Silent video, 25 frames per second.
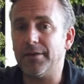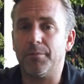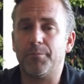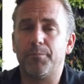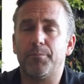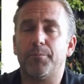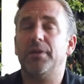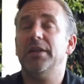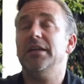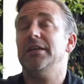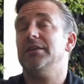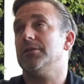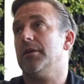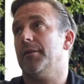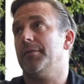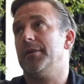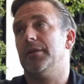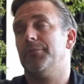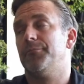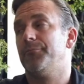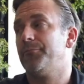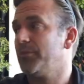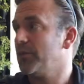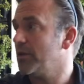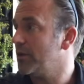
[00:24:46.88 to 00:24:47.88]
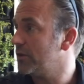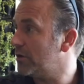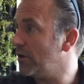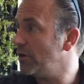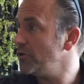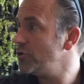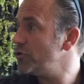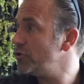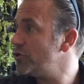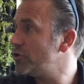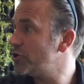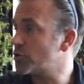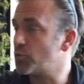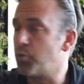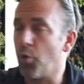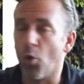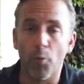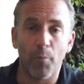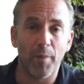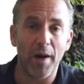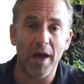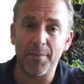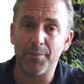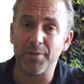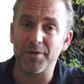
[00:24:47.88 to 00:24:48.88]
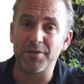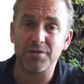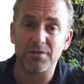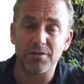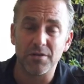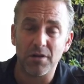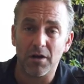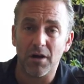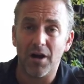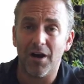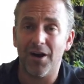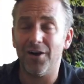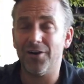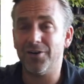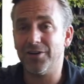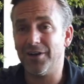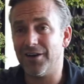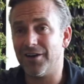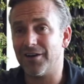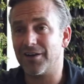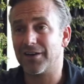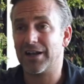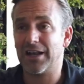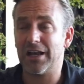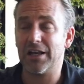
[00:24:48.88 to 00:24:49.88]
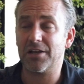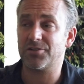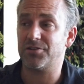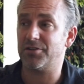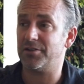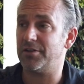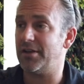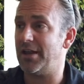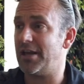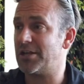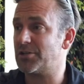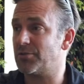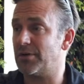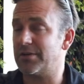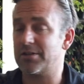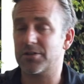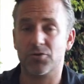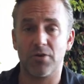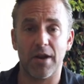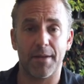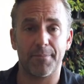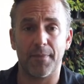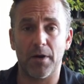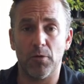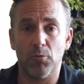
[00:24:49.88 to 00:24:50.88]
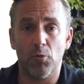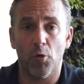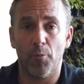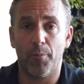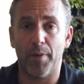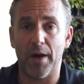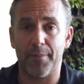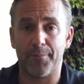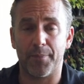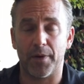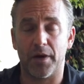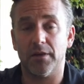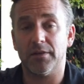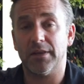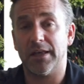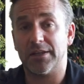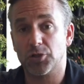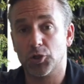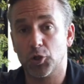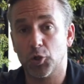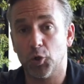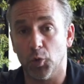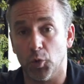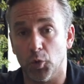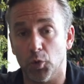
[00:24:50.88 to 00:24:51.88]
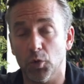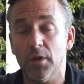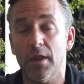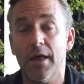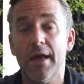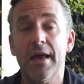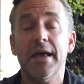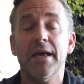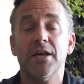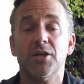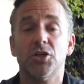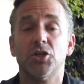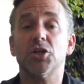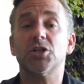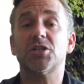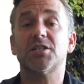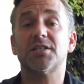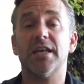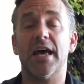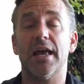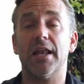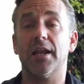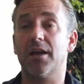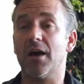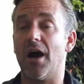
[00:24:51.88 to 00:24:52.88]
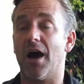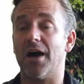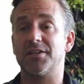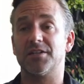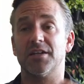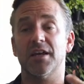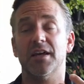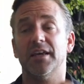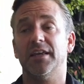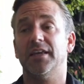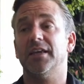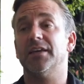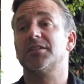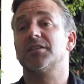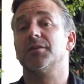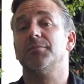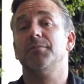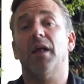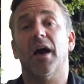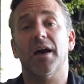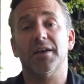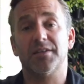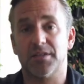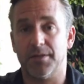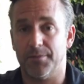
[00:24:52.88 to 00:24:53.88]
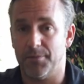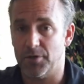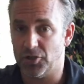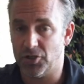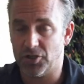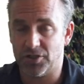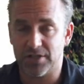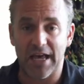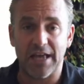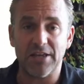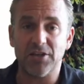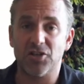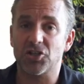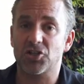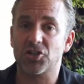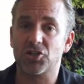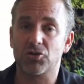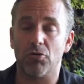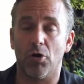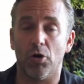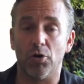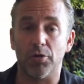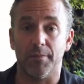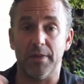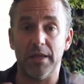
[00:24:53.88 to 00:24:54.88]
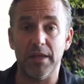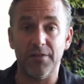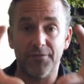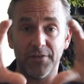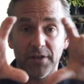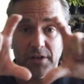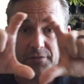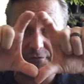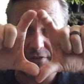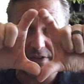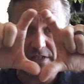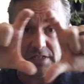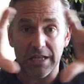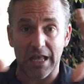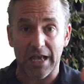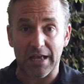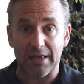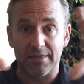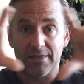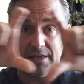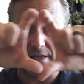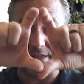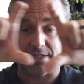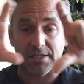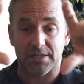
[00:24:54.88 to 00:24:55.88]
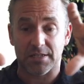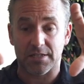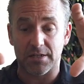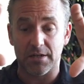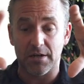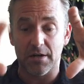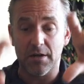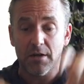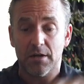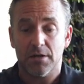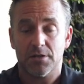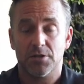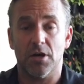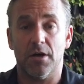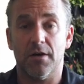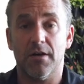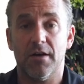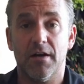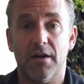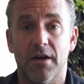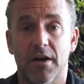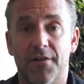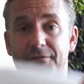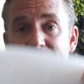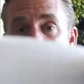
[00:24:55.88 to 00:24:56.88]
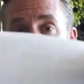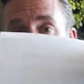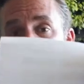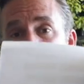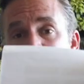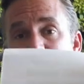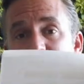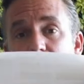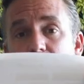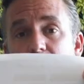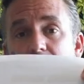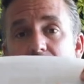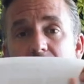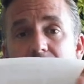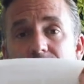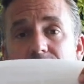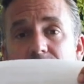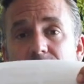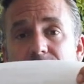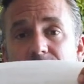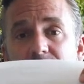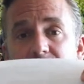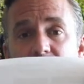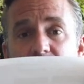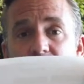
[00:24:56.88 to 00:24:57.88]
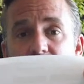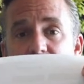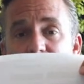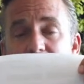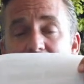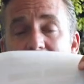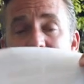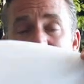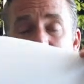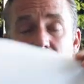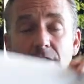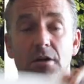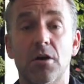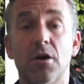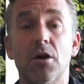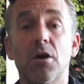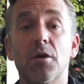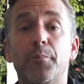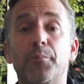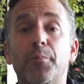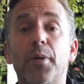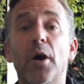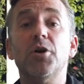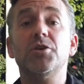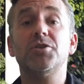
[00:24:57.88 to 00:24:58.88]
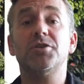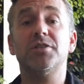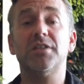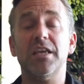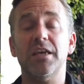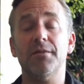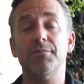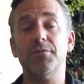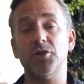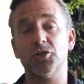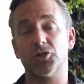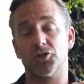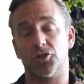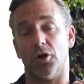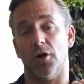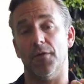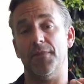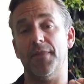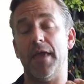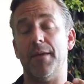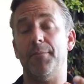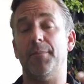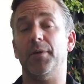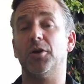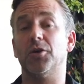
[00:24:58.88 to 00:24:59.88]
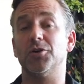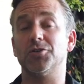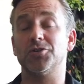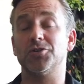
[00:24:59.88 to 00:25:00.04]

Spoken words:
and please, I mean, don't do just wallpapers. Oh yeah, click to the next one, scrap my wallpaper. That's cool. Just say, guys, here's some nice images and just scroll them. Even if it's like this. So if that's my screen, even if it's just that, post the images on there